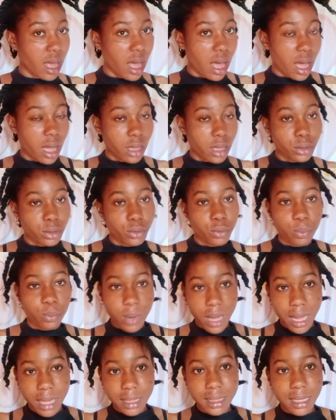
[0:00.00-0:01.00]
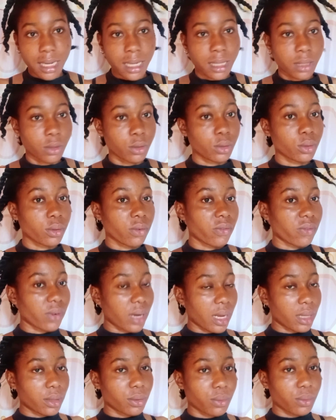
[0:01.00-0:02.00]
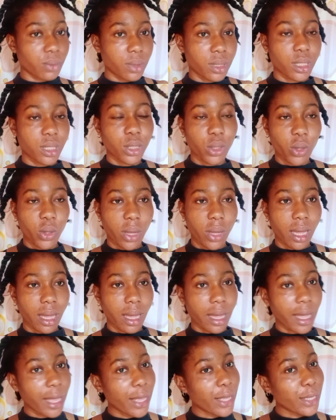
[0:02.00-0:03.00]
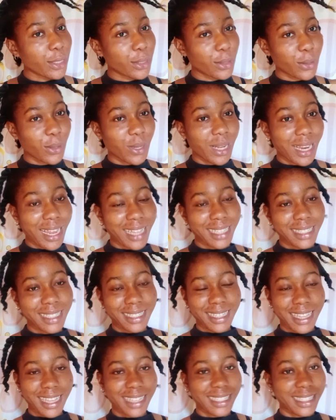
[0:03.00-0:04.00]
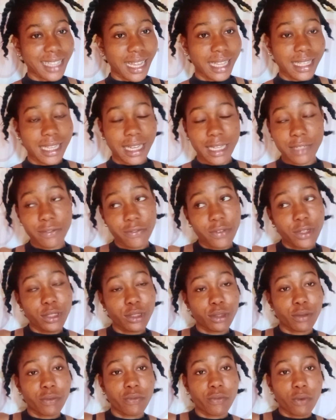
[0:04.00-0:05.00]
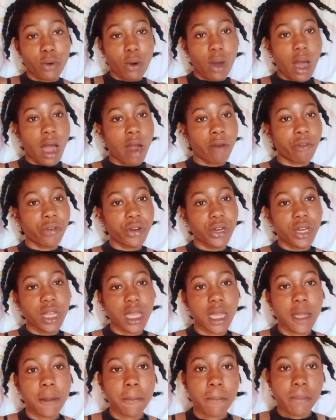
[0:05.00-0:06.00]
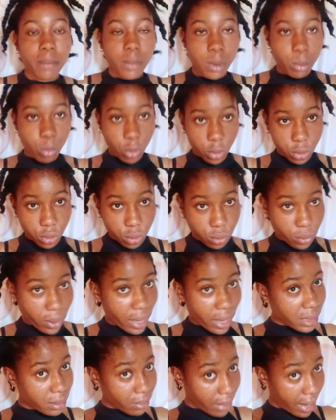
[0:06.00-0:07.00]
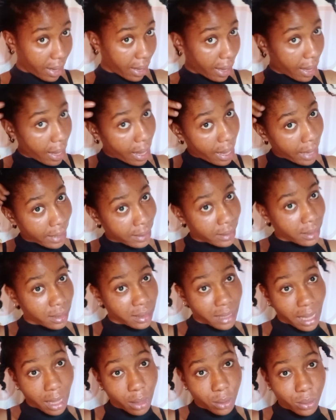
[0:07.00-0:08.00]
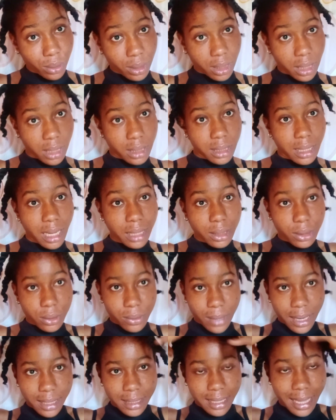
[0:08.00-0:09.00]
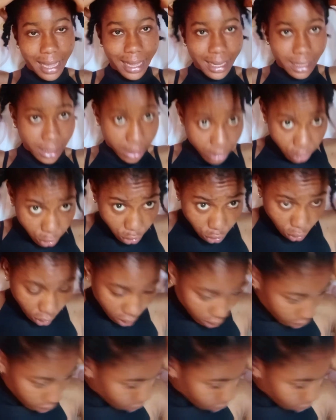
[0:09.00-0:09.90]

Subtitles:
how to part and also flat twist your hair. So let's get started. First of all, I already moisturized my hair and detangled it. That is why they are in this chunky